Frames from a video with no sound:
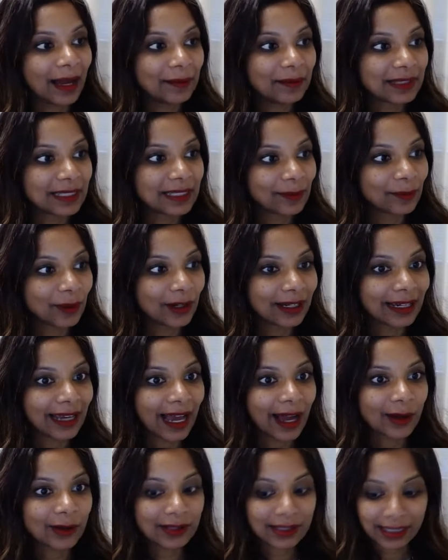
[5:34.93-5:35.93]
someone
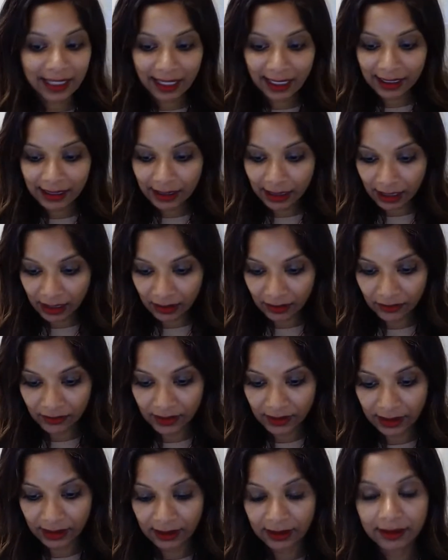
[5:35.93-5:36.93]
outside of
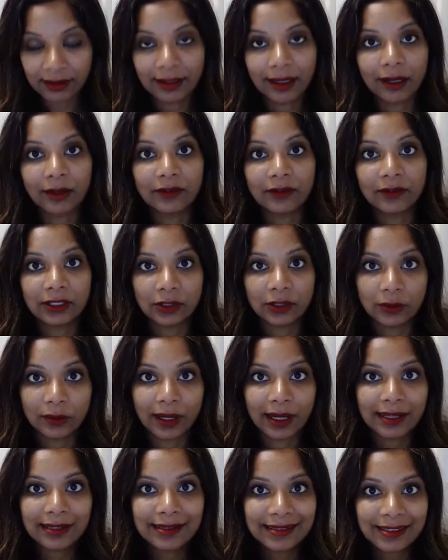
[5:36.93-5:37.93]
the
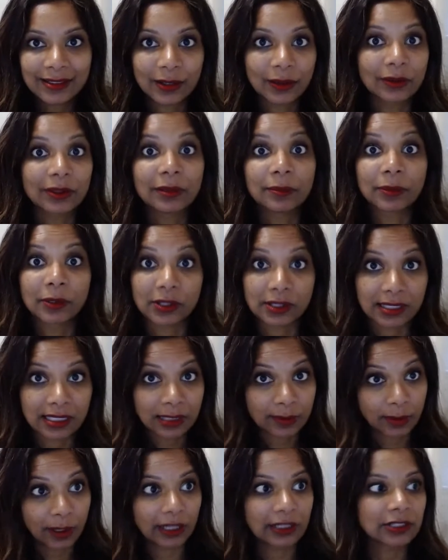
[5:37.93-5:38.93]
U.S. So the person
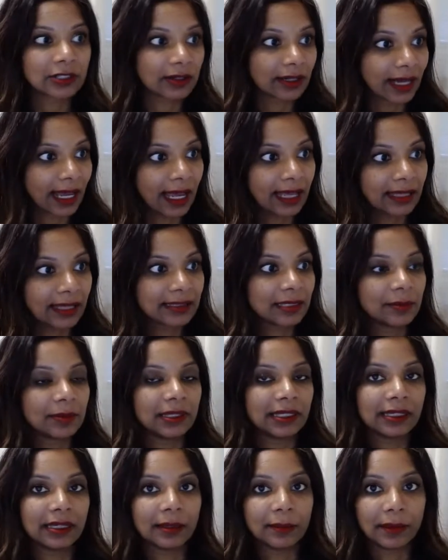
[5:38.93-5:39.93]
sponsoring has to
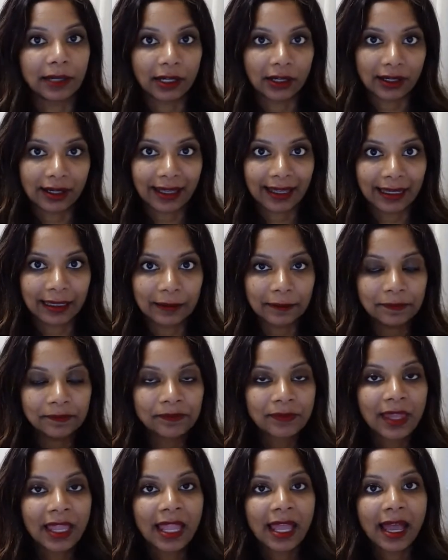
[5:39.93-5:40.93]
be American.
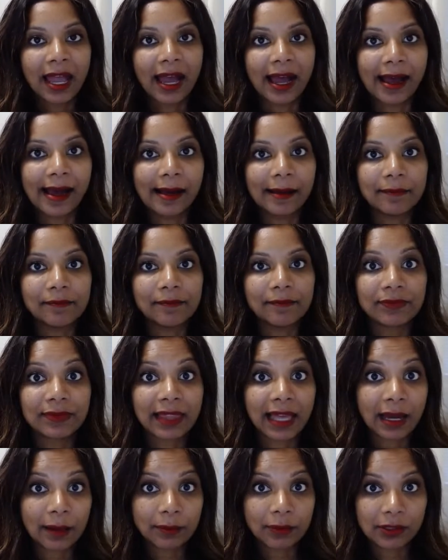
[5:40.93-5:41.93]

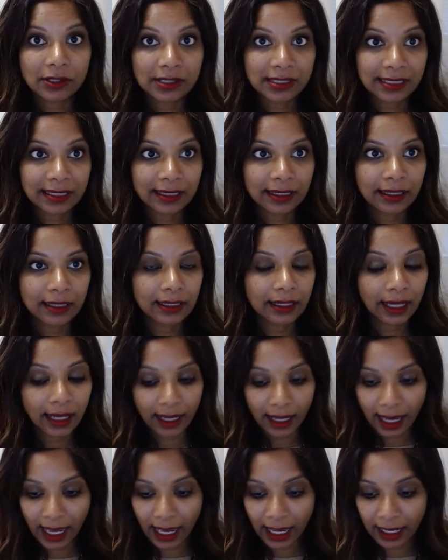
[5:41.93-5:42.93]
That person
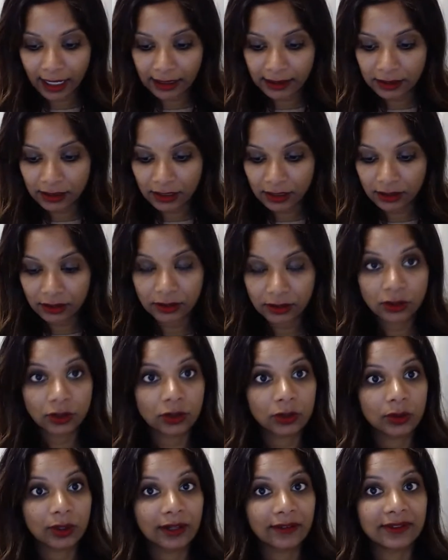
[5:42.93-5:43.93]
has
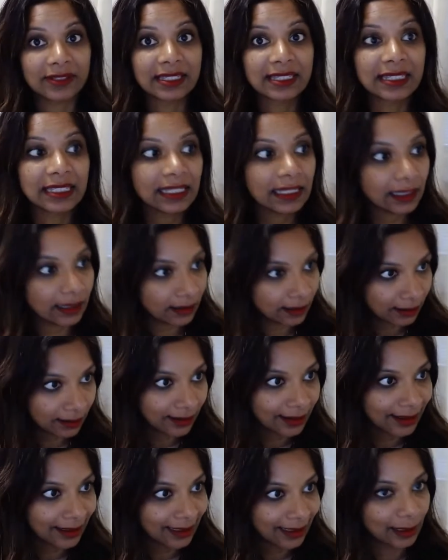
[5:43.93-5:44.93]
to have seen
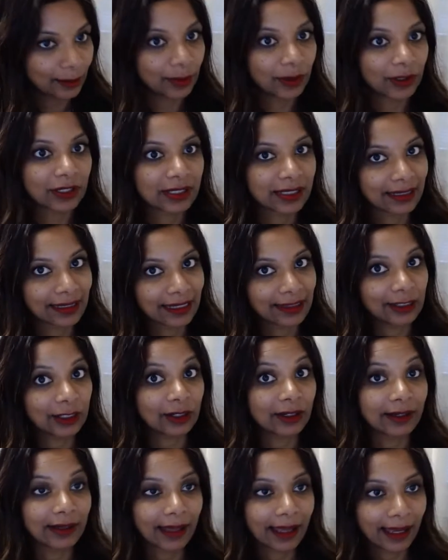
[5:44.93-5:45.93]
the person that
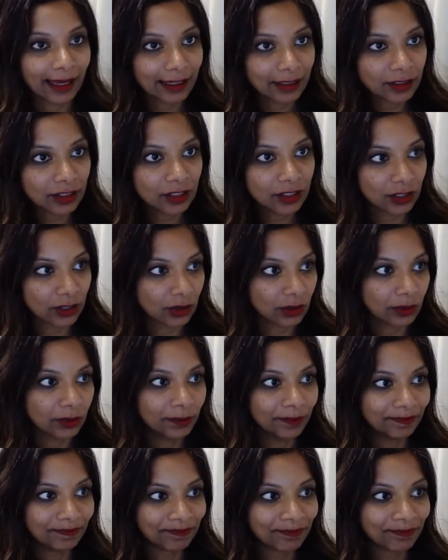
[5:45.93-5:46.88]
they're engaged to